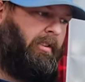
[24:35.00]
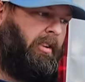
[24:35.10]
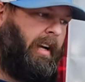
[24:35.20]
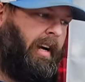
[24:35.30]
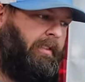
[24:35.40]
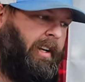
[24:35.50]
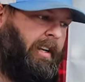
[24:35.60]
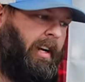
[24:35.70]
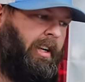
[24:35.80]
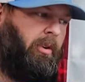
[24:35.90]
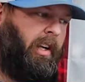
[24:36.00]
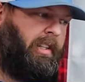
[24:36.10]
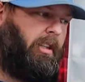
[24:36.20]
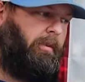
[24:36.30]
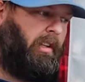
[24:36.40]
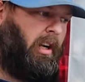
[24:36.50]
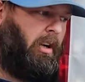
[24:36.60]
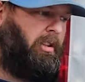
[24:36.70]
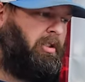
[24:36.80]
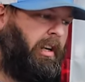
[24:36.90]
on the live data. I know that's something I
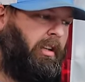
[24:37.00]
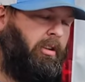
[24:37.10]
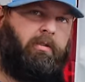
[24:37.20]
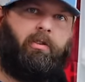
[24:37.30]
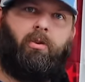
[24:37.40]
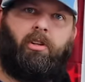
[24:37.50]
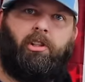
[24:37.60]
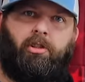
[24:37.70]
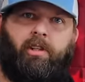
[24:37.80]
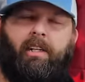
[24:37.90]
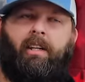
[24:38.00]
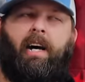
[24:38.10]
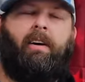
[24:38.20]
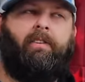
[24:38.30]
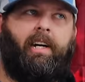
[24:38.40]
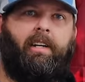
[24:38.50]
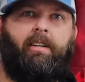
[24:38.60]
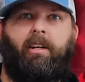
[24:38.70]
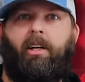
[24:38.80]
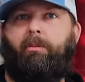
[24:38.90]
always try sure. to look for because you get mm-hmm. live
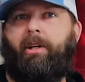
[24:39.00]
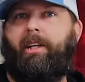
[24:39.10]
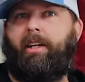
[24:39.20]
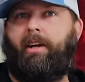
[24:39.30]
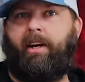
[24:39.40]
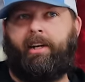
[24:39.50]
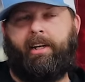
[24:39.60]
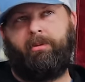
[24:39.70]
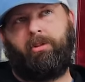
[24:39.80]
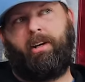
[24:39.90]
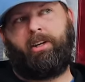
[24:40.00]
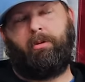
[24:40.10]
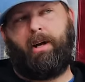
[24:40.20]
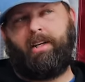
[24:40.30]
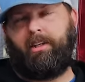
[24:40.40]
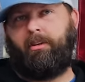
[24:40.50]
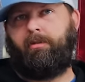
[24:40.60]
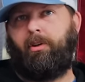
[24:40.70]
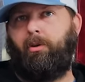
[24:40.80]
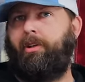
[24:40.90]
data, but it it gives you like your mass
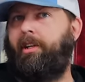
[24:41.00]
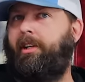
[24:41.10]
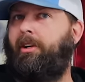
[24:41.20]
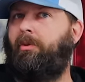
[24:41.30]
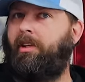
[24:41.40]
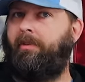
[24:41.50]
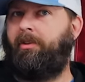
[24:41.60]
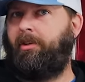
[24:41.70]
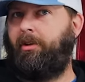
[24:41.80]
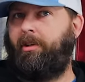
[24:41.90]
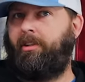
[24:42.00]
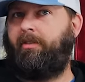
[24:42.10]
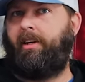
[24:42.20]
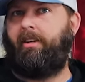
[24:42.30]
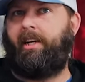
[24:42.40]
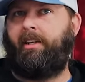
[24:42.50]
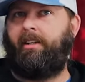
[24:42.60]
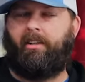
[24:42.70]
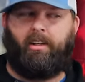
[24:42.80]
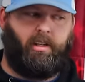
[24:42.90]
airflow, but then it don't give you your misfire data.
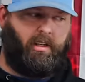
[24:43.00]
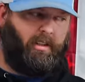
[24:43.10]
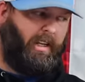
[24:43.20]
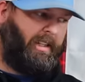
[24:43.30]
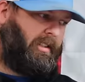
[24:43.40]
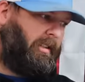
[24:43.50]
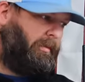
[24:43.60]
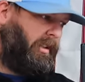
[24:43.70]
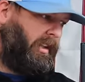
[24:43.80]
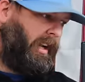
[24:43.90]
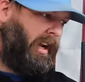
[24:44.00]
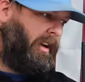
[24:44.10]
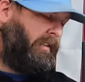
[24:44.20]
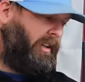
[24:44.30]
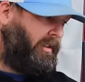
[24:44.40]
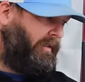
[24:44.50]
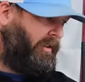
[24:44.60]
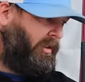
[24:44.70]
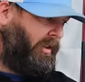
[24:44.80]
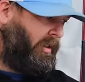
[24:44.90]
Right. That's something that aggravates the
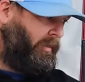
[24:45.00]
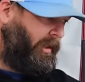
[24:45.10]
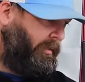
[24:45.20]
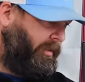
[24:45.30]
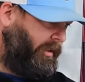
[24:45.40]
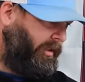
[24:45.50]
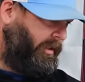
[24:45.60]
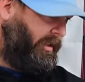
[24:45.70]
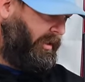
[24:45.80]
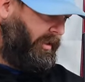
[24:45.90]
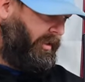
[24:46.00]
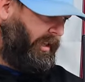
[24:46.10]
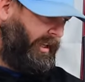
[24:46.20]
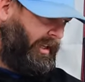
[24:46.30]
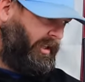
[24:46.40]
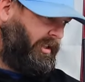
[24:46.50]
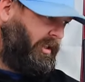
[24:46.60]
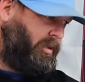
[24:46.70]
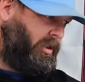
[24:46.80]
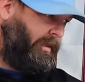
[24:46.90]
far out of me, but it does
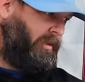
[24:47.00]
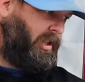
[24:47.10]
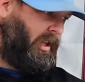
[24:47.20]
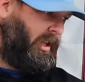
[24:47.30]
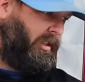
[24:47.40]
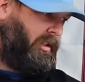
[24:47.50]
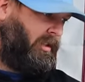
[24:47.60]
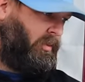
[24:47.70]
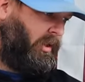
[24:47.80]
do screenshots as